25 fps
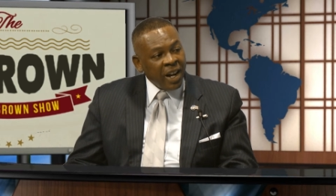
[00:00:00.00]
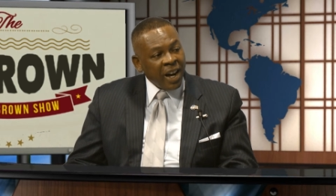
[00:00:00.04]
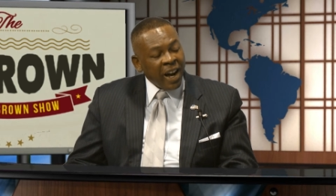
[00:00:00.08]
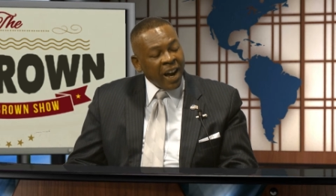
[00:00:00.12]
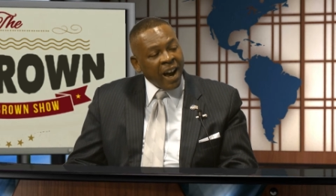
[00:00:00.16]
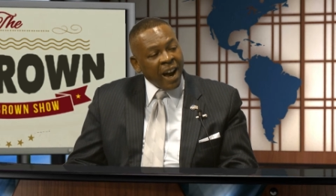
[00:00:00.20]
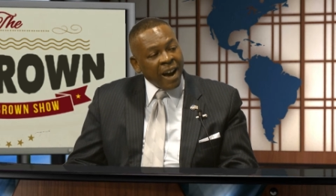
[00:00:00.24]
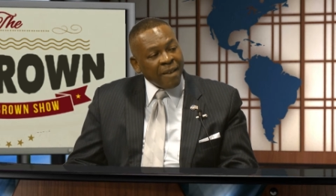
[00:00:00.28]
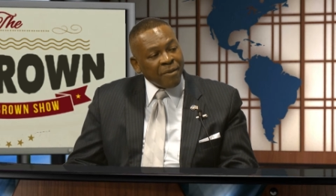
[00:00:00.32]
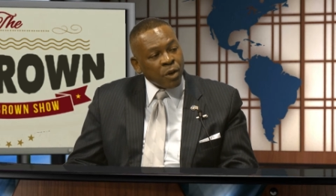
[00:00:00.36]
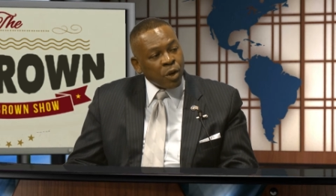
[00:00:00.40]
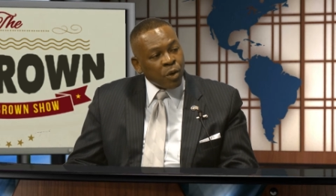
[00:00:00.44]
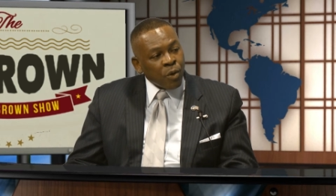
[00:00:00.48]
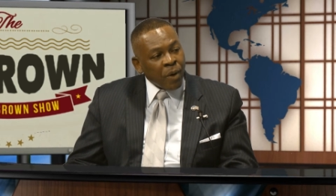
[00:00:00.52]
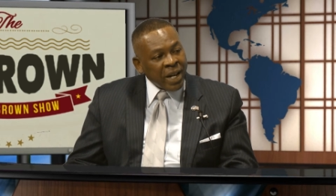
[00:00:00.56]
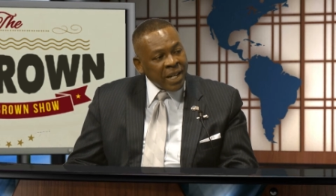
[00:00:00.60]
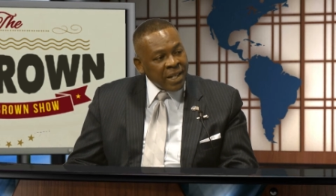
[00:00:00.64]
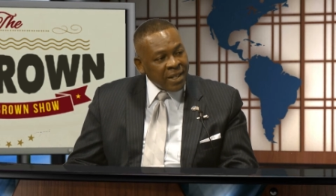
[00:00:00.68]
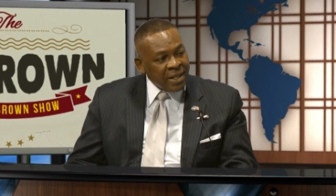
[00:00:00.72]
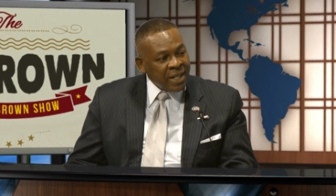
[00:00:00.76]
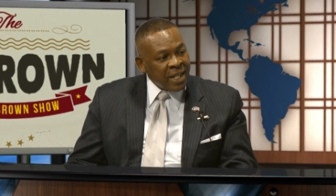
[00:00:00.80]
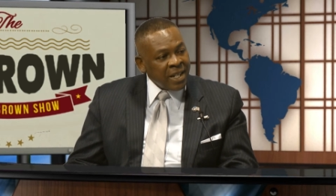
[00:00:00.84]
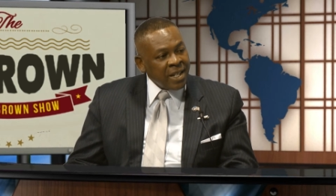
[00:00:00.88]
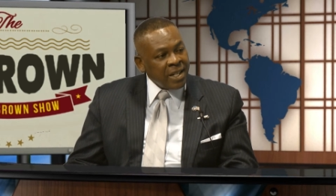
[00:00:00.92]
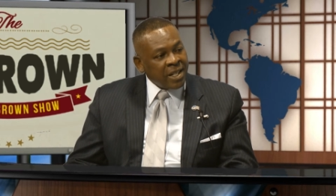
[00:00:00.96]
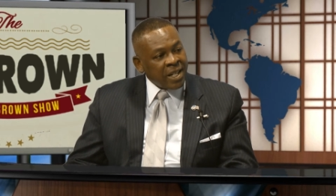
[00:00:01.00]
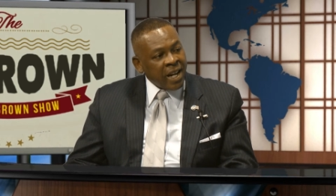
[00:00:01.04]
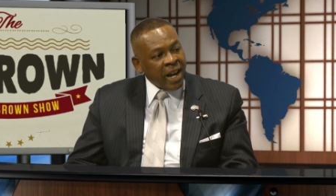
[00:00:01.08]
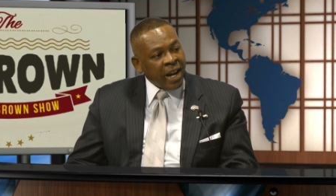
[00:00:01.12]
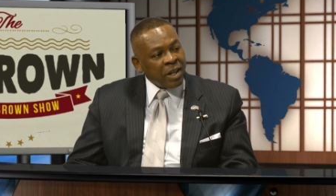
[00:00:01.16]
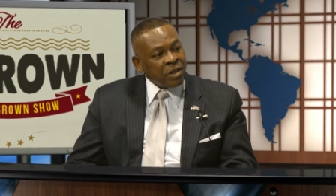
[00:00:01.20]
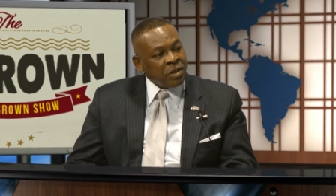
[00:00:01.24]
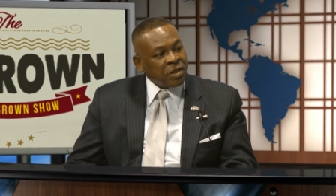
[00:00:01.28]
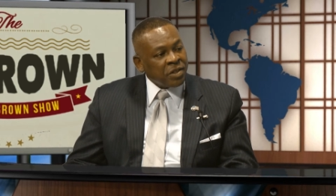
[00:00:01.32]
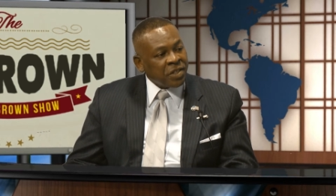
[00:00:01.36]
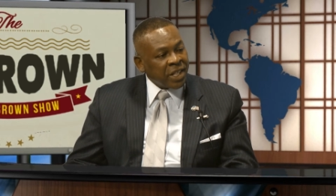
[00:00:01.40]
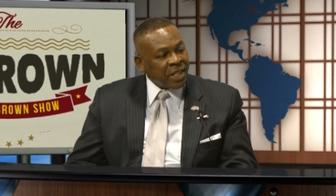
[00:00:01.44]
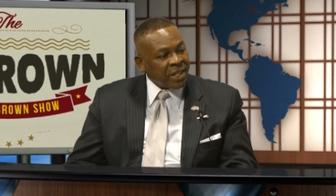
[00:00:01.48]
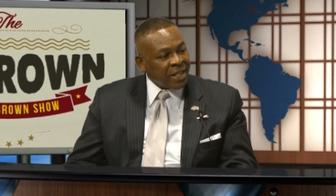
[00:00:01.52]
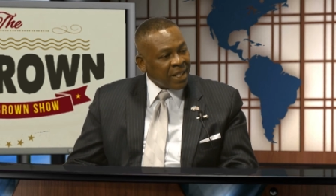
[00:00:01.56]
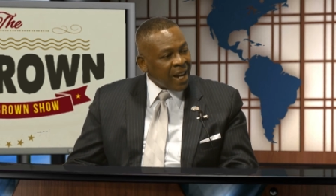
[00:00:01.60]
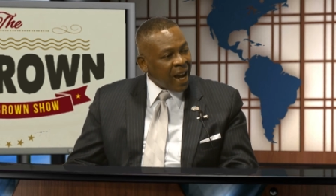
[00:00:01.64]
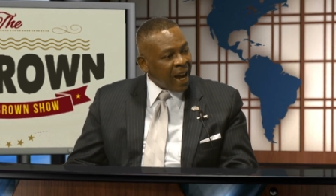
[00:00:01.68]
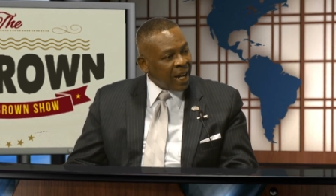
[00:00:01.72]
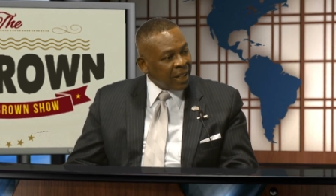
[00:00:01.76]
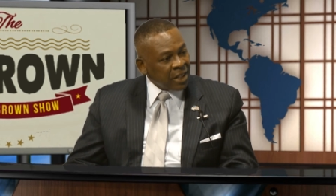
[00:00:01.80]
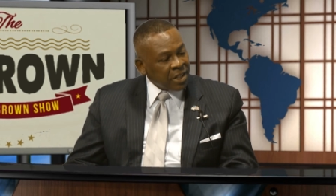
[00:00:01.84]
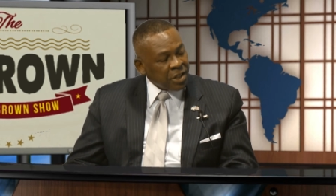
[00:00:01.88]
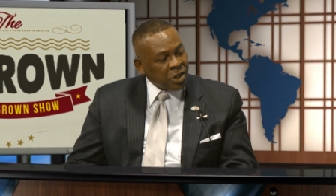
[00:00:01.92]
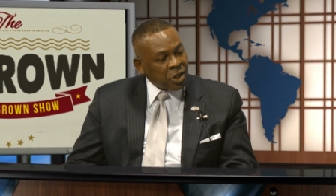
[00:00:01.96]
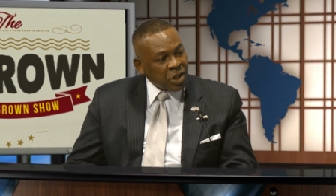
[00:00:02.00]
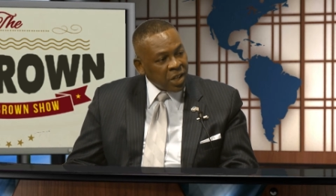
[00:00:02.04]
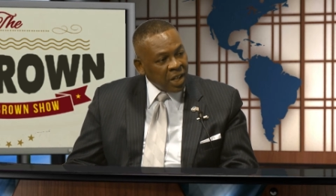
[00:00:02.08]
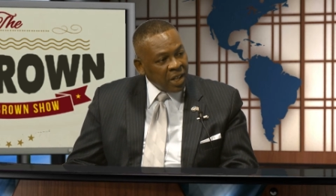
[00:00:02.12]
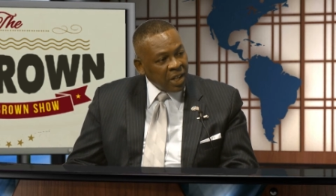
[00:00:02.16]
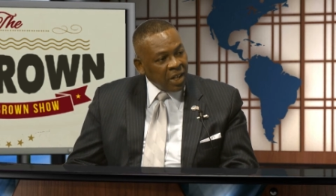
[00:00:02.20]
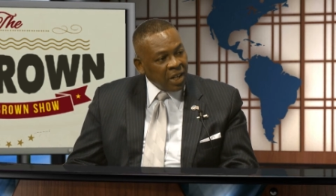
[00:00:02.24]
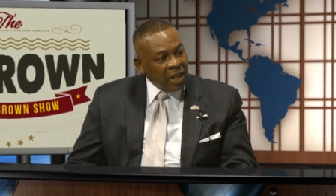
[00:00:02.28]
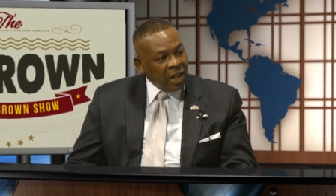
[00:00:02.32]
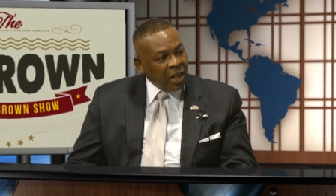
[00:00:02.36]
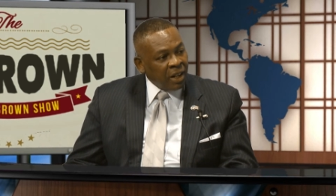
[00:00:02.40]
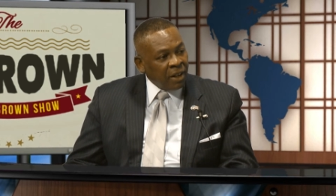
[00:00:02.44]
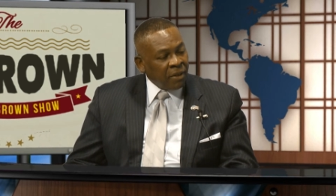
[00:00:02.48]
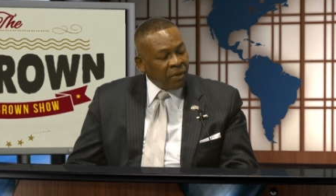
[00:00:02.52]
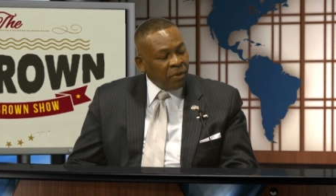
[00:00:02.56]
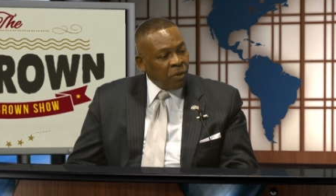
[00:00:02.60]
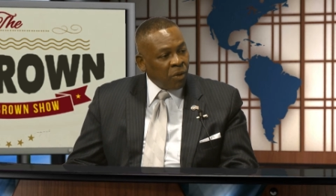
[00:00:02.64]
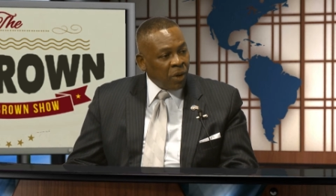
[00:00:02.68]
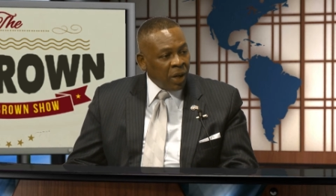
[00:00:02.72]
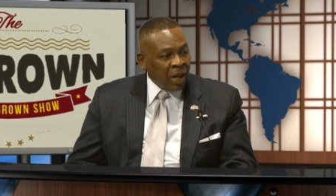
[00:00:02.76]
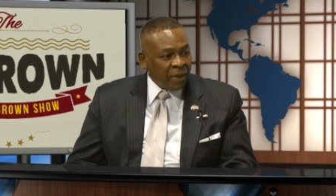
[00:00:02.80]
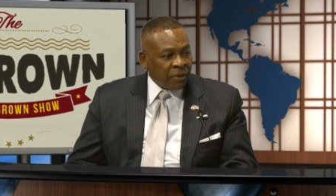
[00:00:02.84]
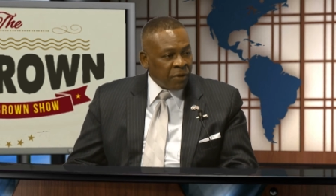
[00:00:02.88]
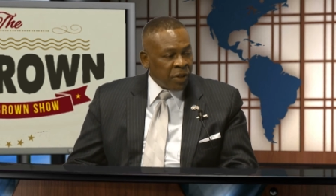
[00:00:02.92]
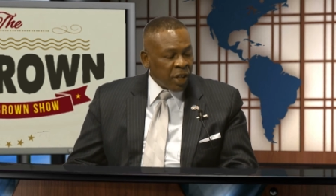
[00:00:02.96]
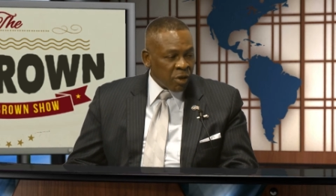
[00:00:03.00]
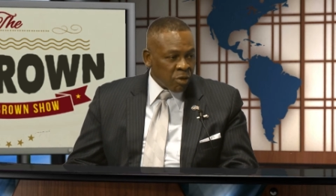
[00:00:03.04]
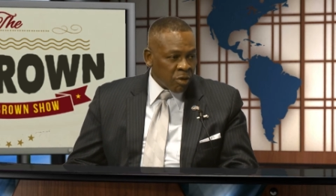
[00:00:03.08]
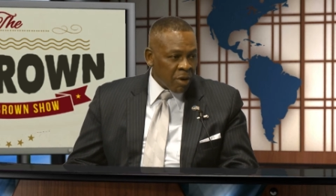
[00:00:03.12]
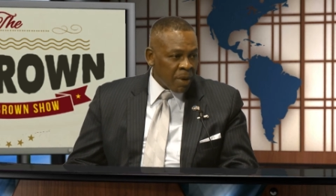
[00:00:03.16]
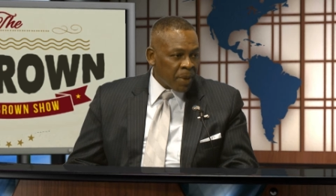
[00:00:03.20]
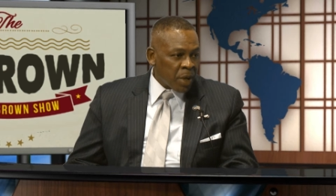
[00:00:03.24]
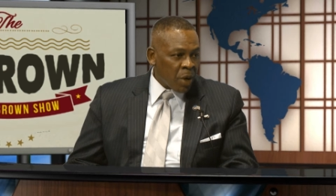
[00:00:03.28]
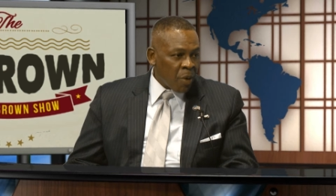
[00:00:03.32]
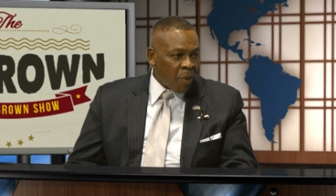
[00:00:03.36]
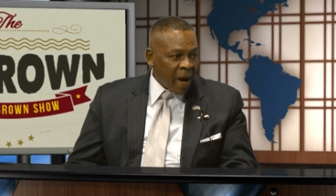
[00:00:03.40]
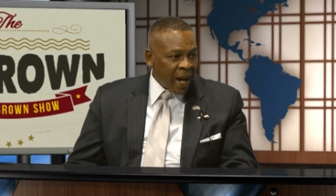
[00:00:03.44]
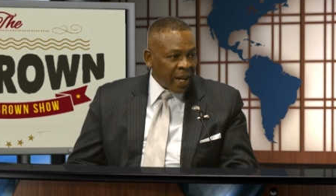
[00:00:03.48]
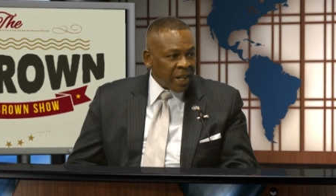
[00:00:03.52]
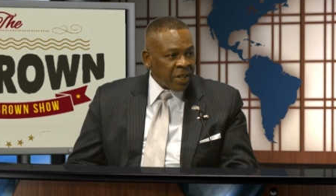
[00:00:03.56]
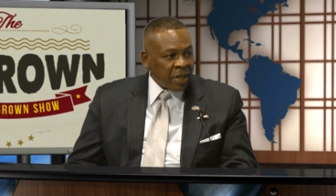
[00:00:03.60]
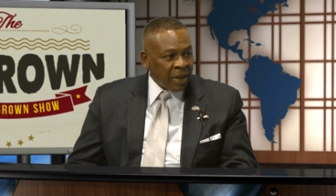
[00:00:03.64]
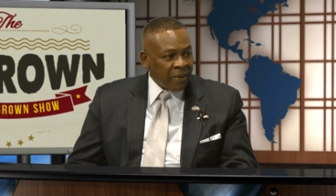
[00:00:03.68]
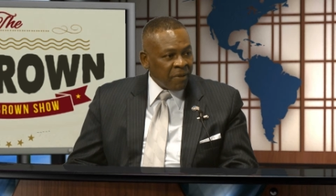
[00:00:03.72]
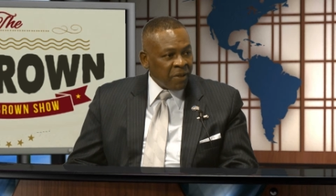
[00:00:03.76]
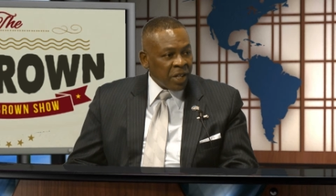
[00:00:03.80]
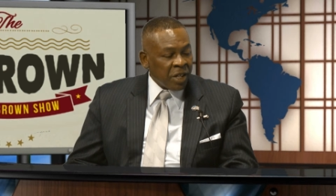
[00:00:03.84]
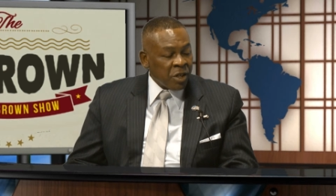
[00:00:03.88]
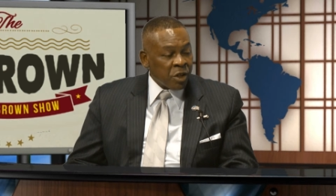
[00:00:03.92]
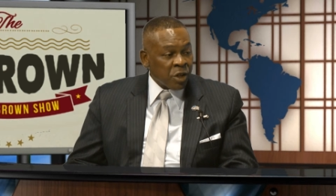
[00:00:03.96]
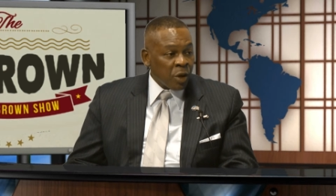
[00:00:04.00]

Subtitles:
have great details and knowledge of the criminal activity.